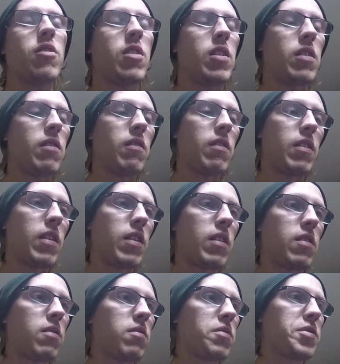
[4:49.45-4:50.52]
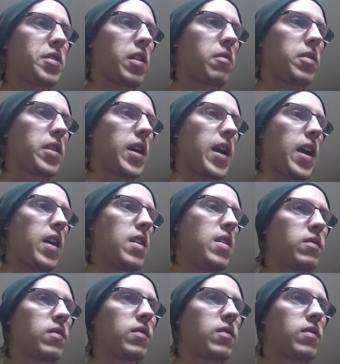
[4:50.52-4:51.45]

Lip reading: and start with that.